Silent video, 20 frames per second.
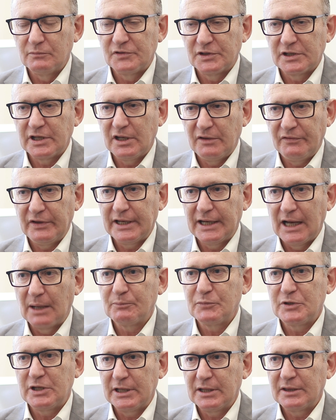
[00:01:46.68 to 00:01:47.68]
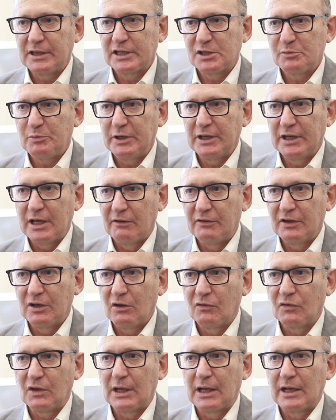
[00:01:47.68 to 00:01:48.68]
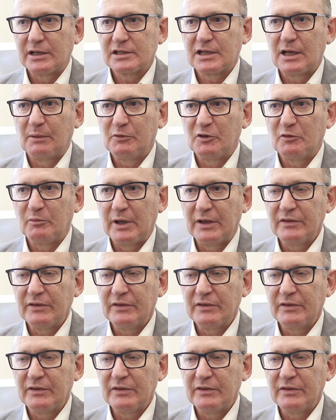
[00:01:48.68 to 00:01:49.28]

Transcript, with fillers: significant uptick that's been going on the last couple of